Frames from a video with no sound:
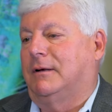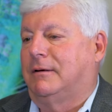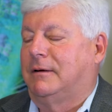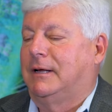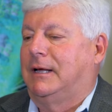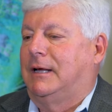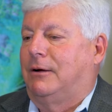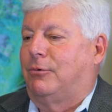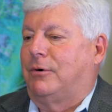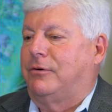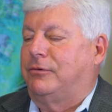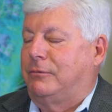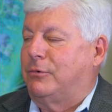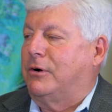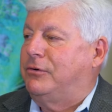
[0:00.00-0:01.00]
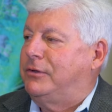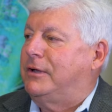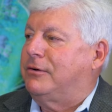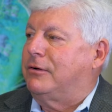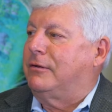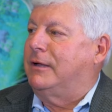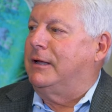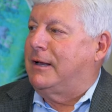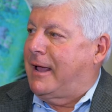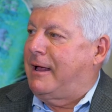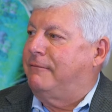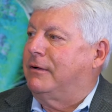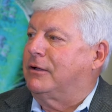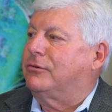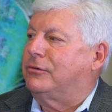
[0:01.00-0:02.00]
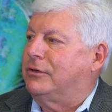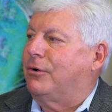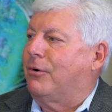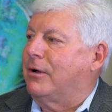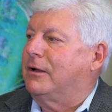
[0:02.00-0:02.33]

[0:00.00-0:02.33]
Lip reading: but we're essentially an advocacy